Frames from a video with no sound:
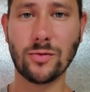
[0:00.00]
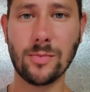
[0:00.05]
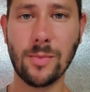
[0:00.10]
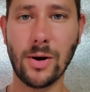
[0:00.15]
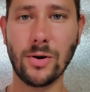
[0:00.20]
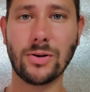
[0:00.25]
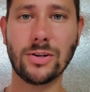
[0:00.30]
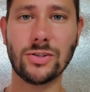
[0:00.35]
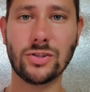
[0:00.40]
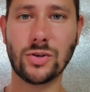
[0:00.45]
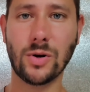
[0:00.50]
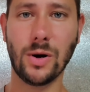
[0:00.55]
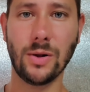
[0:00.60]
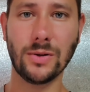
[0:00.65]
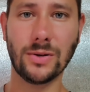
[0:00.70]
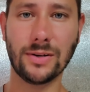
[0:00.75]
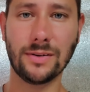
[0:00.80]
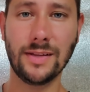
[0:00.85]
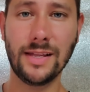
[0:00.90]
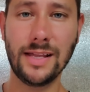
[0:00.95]
remote
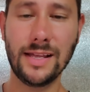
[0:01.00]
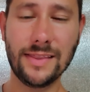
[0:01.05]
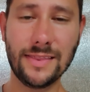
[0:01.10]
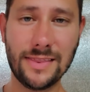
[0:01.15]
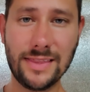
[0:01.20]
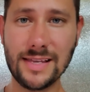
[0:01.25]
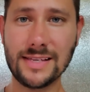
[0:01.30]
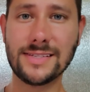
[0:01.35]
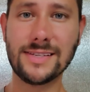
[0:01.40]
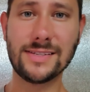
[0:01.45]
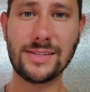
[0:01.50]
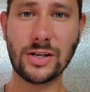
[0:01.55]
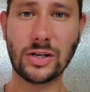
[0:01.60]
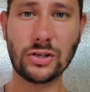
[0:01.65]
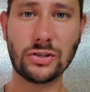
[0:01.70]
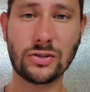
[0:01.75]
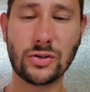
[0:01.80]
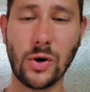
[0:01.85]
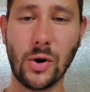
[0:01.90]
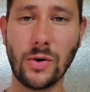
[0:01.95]
controller. This is the
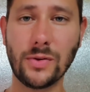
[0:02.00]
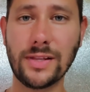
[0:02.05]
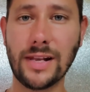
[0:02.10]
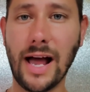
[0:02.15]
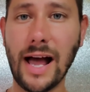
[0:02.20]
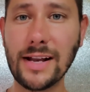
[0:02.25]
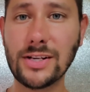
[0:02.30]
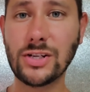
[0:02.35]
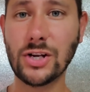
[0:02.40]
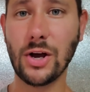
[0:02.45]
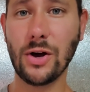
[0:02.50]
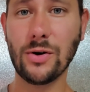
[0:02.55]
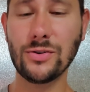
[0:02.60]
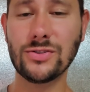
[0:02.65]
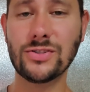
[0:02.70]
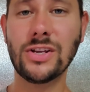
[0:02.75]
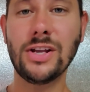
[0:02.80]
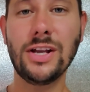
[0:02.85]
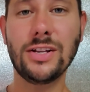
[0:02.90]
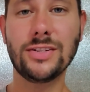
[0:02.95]
control that I
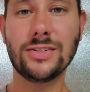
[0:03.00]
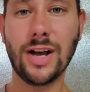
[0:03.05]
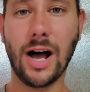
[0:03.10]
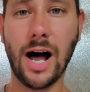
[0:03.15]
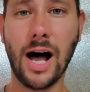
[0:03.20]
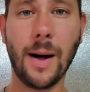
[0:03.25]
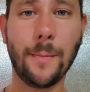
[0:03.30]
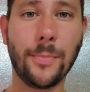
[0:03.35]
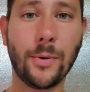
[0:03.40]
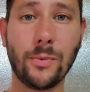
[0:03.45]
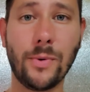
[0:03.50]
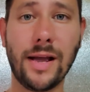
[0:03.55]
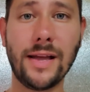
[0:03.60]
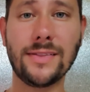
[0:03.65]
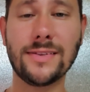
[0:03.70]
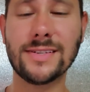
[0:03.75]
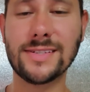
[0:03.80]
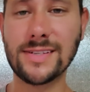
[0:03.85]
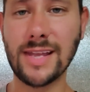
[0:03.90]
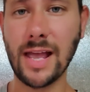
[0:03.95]
chose to operate
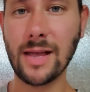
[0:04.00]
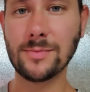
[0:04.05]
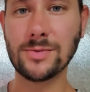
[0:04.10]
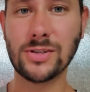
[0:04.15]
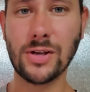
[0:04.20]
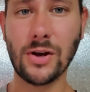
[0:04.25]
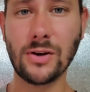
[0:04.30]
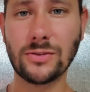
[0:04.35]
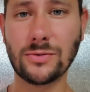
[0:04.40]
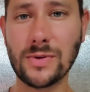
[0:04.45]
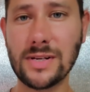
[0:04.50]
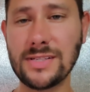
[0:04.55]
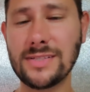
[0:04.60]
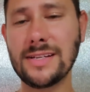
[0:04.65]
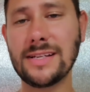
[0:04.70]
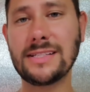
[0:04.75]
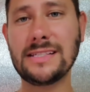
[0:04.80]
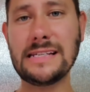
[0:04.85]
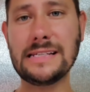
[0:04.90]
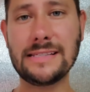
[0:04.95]
the Samsung
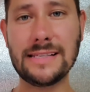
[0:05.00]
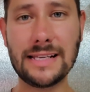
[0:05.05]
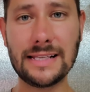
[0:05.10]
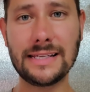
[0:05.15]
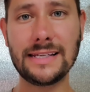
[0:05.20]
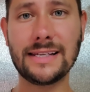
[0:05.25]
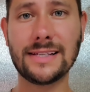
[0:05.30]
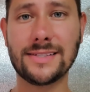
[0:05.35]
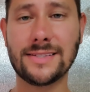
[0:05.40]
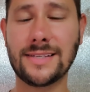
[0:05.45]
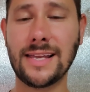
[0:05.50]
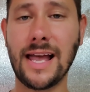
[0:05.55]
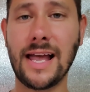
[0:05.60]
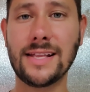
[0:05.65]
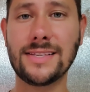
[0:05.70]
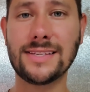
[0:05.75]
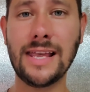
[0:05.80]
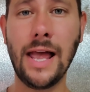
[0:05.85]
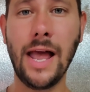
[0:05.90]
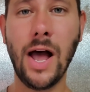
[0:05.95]
360 ceiling
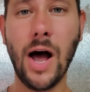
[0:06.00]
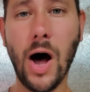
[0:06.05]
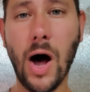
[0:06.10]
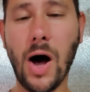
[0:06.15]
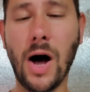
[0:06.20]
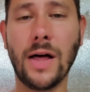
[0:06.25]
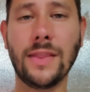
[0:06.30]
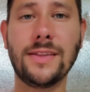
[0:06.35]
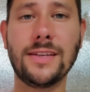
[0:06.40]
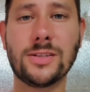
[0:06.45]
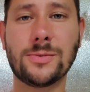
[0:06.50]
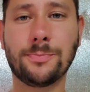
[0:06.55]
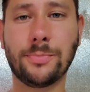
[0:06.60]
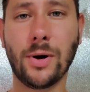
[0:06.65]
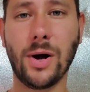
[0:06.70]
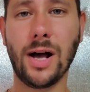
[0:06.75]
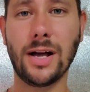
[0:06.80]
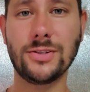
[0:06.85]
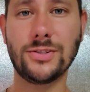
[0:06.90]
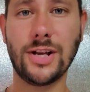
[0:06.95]
cassettes on this
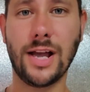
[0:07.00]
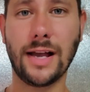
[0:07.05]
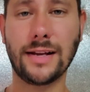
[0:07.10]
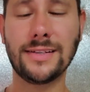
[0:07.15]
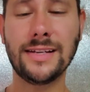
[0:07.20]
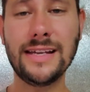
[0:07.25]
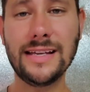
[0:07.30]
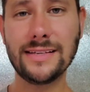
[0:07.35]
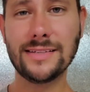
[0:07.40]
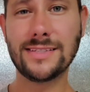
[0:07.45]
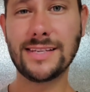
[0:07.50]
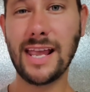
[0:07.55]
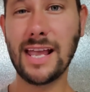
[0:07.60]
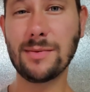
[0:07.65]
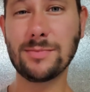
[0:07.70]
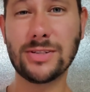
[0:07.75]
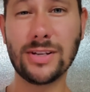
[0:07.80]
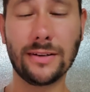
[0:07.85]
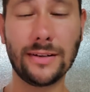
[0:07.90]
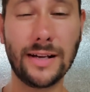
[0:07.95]
project.
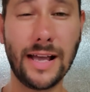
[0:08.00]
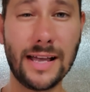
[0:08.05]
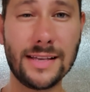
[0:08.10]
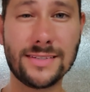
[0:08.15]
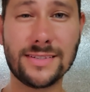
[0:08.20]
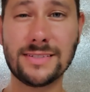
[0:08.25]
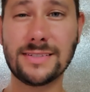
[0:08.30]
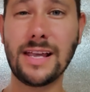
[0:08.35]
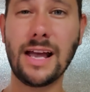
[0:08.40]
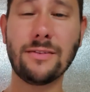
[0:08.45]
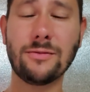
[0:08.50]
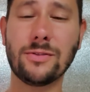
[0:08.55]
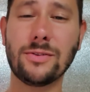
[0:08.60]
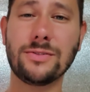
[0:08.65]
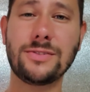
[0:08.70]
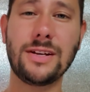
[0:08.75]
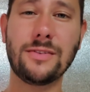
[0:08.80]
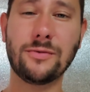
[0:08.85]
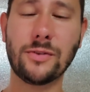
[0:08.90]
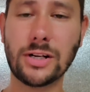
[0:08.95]
Samsung has several
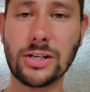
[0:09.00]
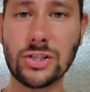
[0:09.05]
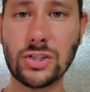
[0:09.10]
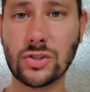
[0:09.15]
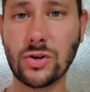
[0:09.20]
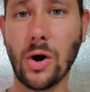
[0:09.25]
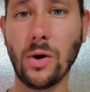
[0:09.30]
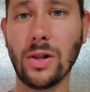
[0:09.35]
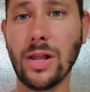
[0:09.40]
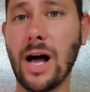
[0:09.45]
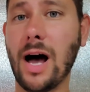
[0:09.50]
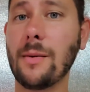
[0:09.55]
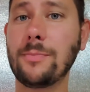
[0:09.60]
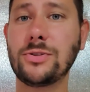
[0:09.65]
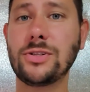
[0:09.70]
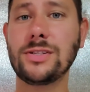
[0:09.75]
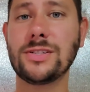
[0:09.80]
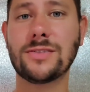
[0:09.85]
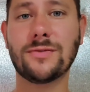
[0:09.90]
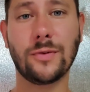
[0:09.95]
different control
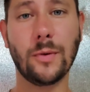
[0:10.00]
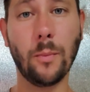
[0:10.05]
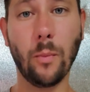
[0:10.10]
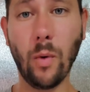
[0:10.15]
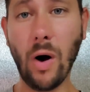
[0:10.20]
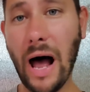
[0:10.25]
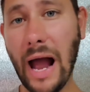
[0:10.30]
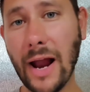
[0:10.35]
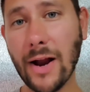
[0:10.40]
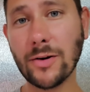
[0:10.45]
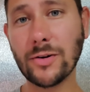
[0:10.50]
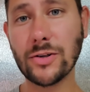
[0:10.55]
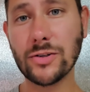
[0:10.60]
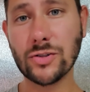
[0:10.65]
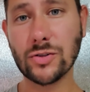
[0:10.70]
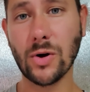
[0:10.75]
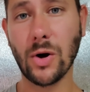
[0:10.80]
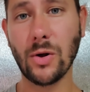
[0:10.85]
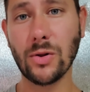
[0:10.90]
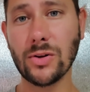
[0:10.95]
options, from wired
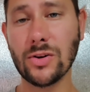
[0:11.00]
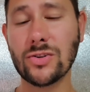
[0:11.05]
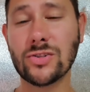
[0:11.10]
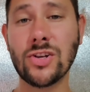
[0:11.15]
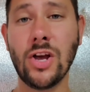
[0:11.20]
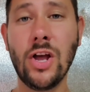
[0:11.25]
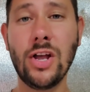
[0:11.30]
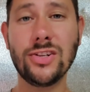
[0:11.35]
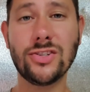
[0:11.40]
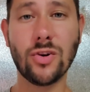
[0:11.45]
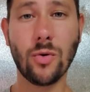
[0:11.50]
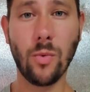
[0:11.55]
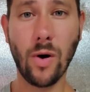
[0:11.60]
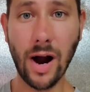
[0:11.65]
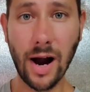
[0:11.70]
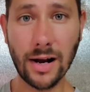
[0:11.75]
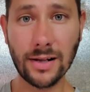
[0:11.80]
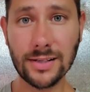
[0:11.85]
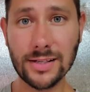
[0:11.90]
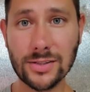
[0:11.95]
controllers to
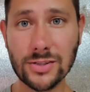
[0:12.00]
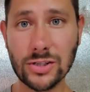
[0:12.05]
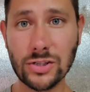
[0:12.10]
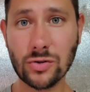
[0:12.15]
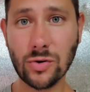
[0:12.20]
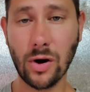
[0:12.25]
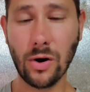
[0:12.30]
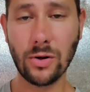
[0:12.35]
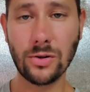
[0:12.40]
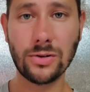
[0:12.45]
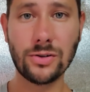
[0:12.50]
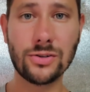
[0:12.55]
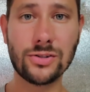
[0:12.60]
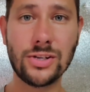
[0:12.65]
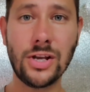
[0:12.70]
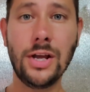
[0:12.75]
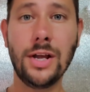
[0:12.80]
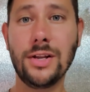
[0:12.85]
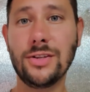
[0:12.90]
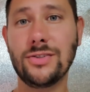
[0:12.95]
wireless
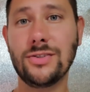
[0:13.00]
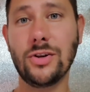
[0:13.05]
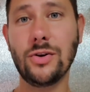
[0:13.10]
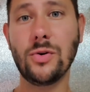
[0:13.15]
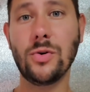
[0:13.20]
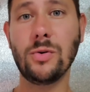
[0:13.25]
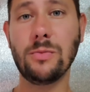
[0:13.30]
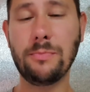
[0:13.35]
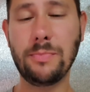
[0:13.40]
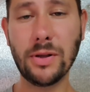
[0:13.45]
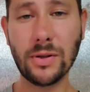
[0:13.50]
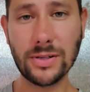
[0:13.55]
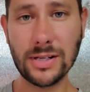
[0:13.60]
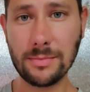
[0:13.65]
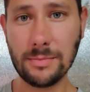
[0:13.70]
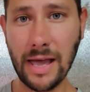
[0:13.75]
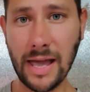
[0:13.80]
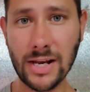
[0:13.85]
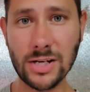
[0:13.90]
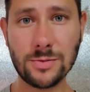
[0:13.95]
controllers to
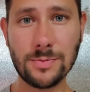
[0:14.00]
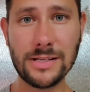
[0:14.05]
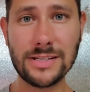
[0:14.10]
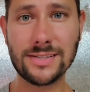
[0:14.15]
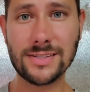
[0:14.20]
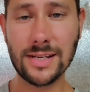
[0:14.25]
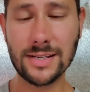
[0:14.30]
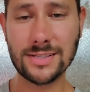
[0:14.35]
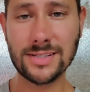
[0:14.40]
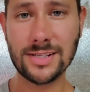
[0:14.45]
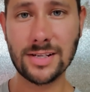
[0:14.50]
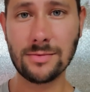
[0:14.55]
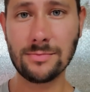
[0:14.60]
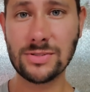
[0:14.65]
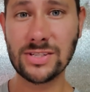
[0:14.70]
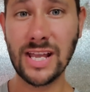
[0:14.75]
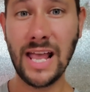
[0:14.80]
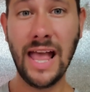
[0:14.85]
building management systems.